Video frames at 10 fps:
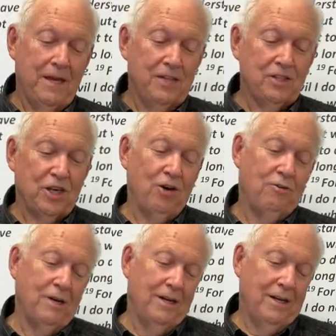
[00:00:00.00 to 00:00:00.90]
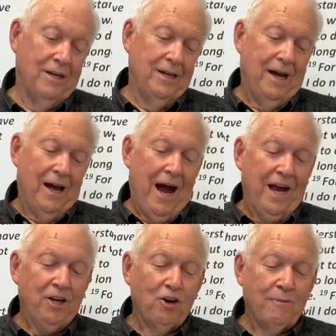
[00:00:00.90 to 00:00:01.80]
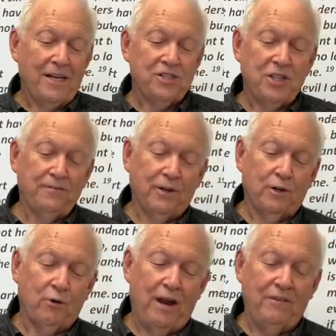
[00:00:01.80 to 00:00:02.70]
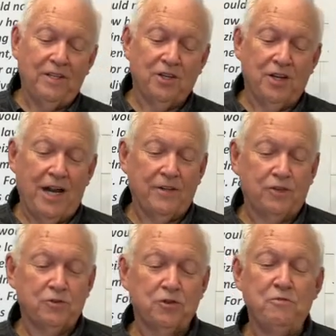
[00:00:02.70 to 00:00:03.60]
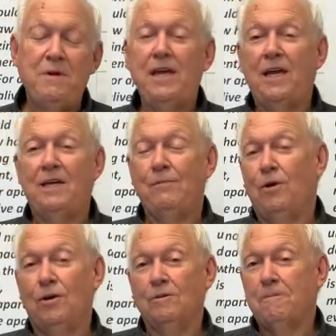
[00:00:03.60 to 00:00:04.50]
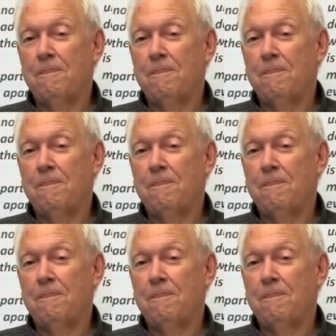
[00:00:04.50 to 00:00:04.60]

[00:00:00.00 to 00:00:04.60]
So I know my sinful cravings are not the true me anymore.